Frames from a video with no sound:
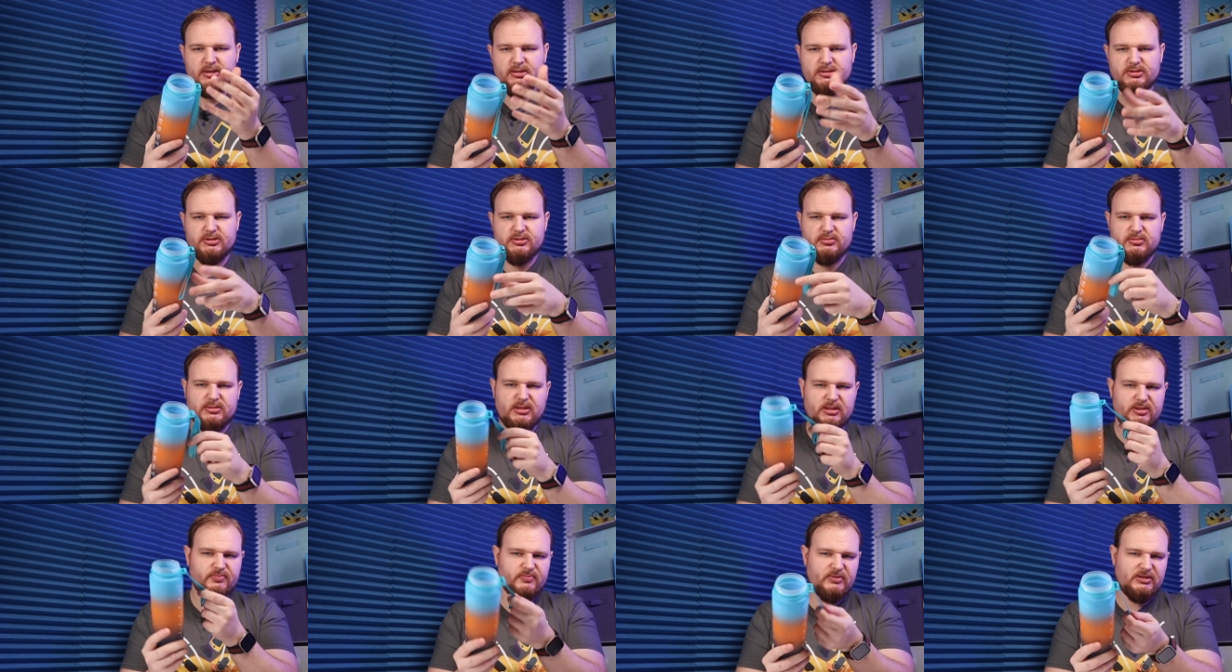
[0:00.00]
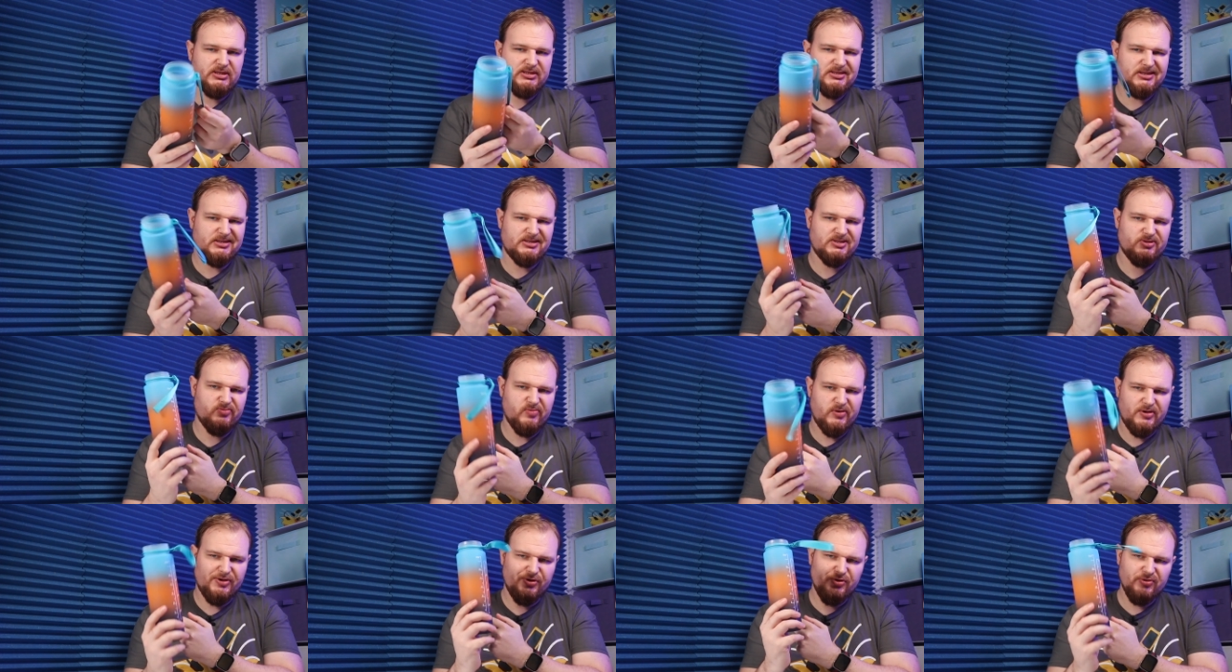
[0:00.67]
So that means that
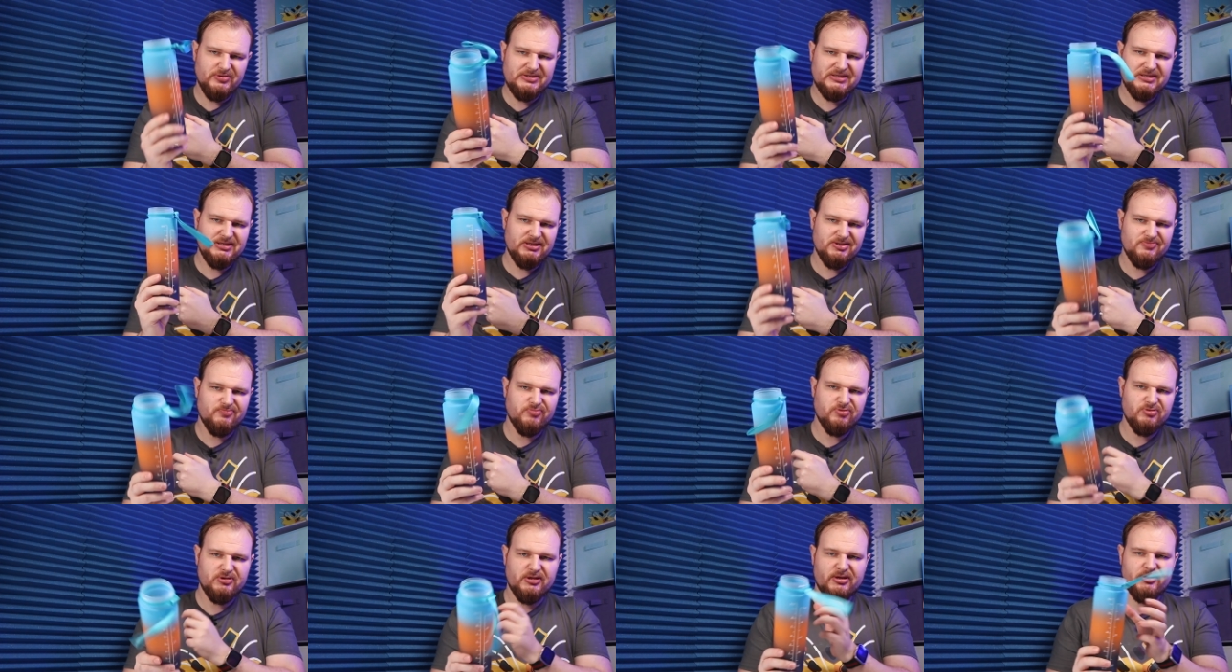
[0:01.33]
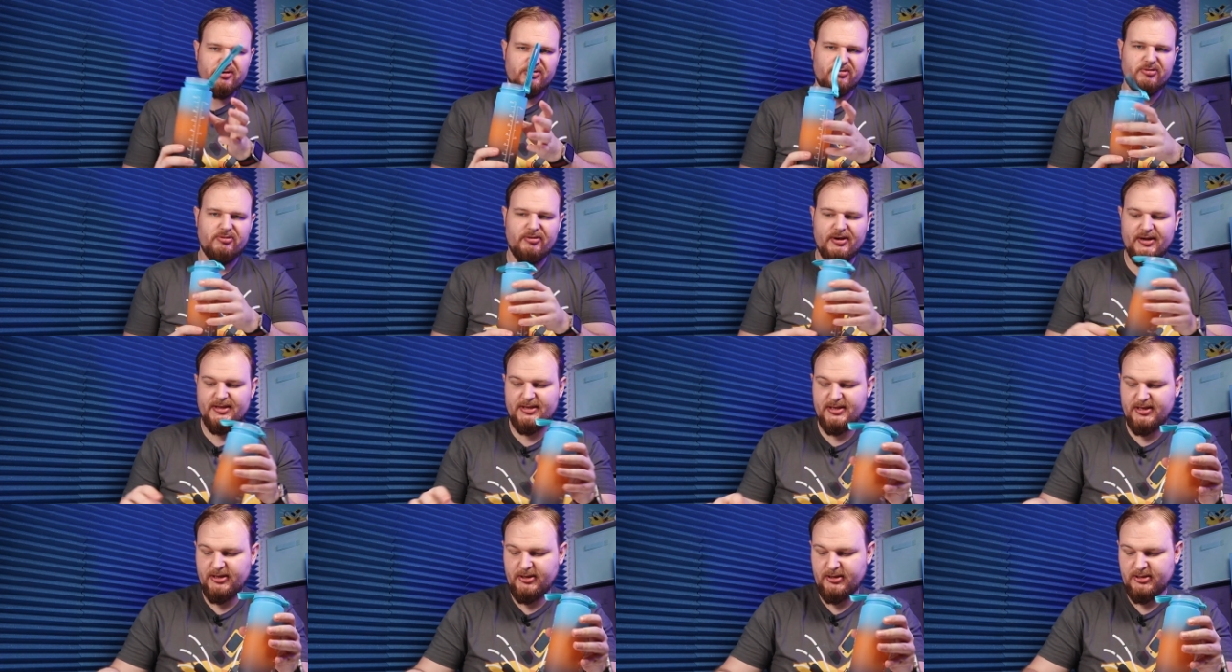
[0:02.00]
someone used this butter
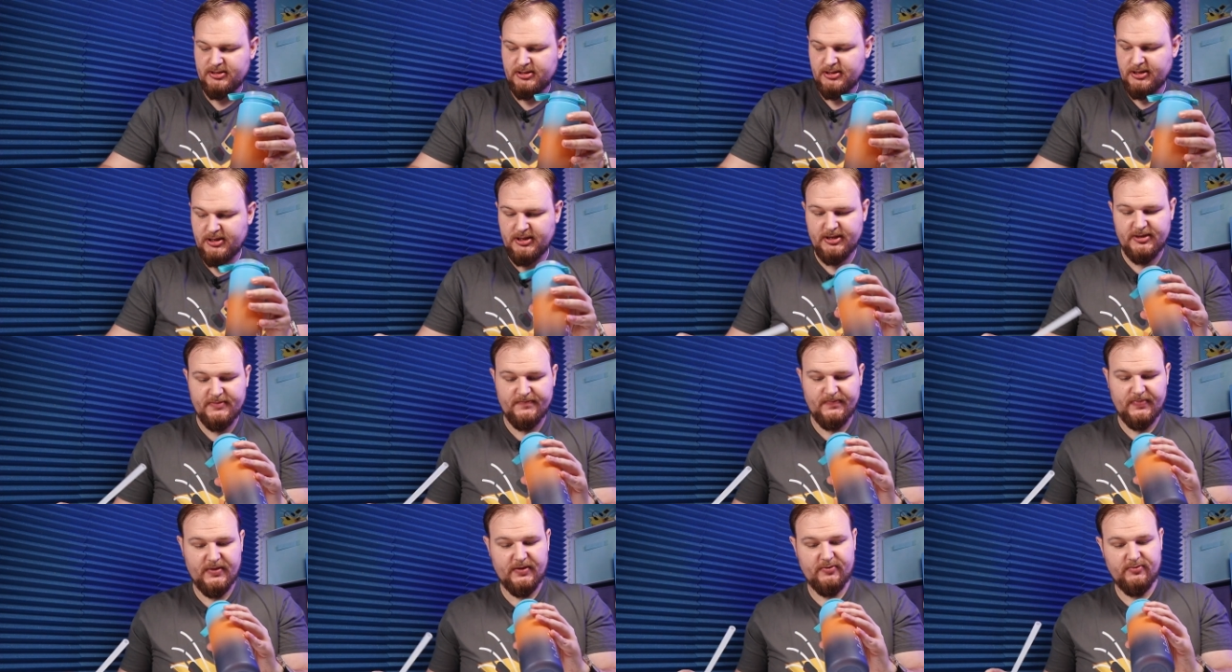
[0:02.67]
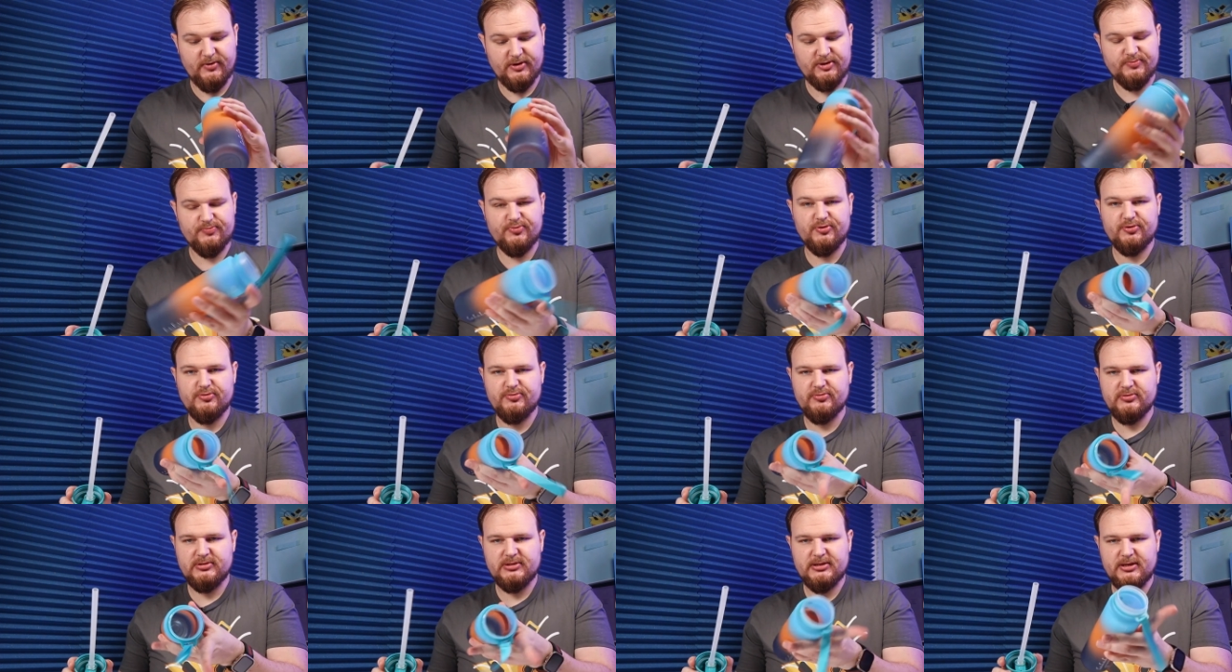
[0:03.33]
already, which
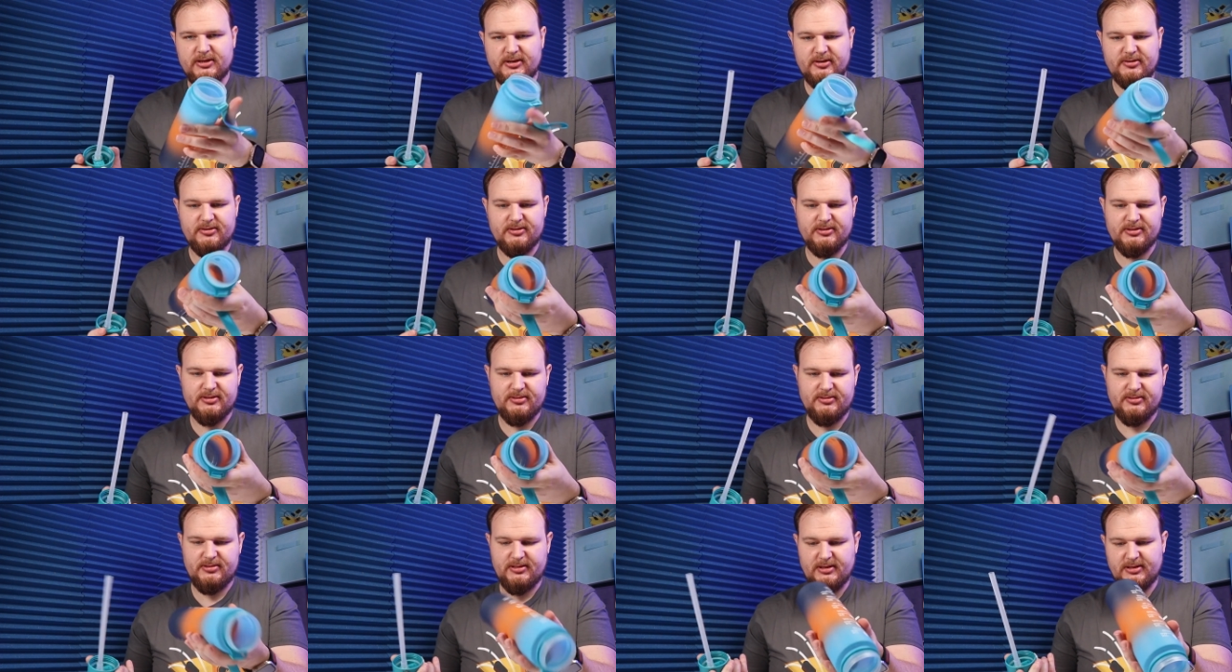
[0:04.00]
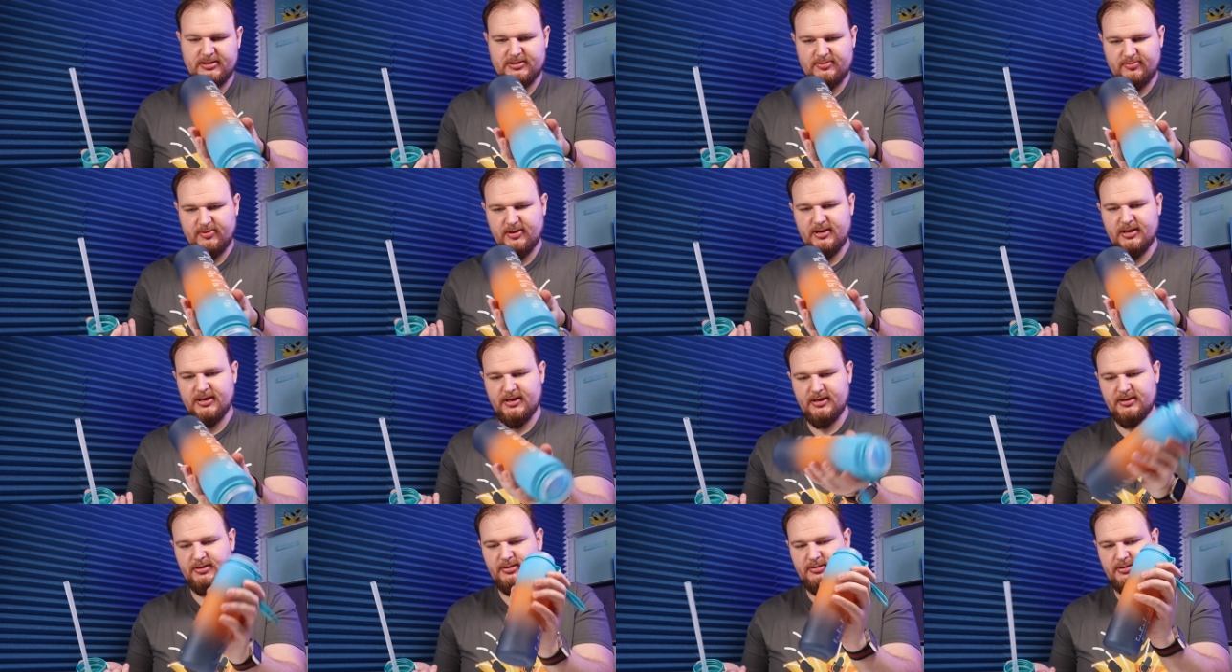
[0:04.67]
producer thinks
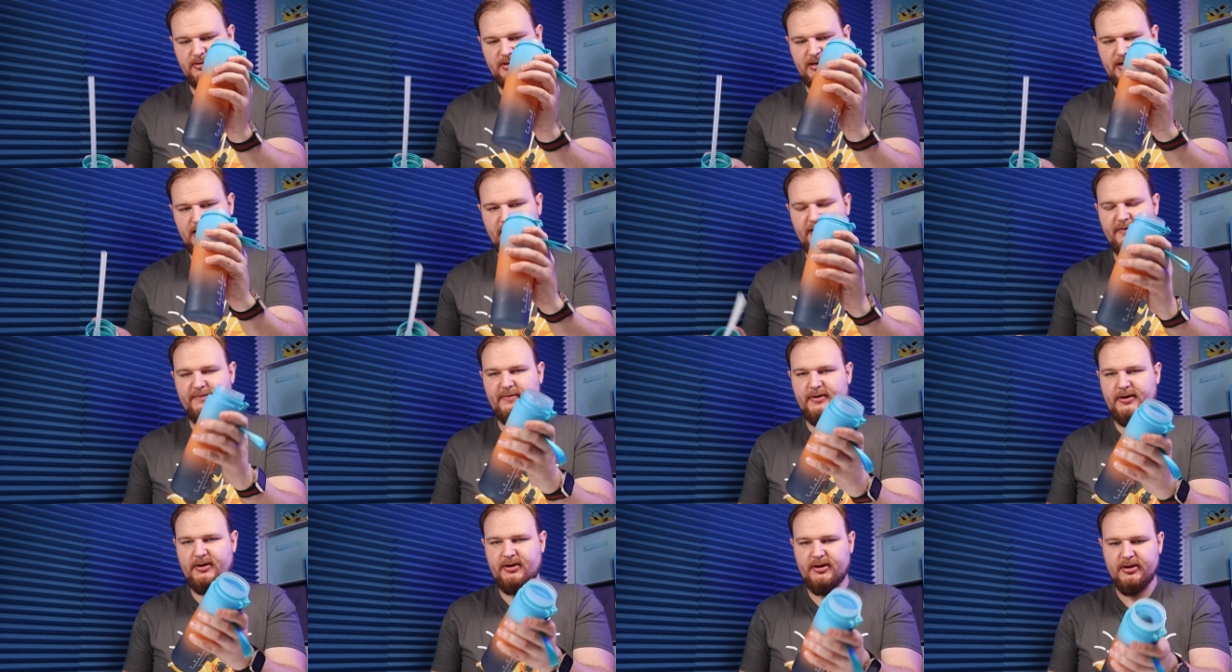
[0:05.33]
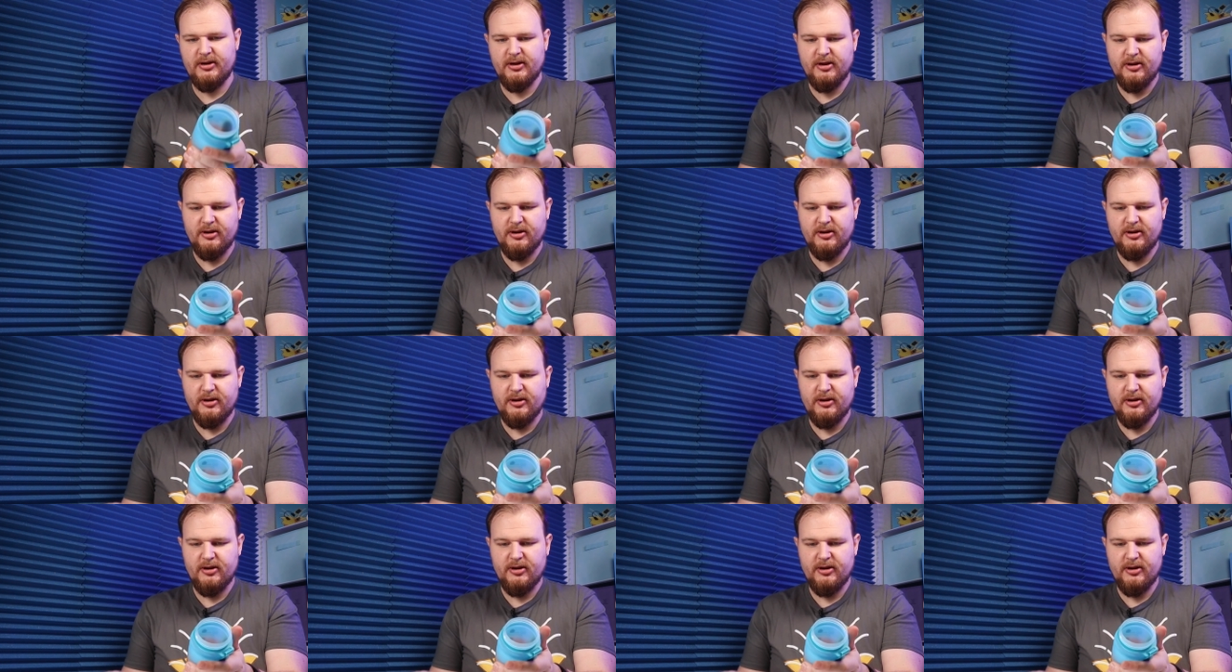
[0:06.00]
really clever.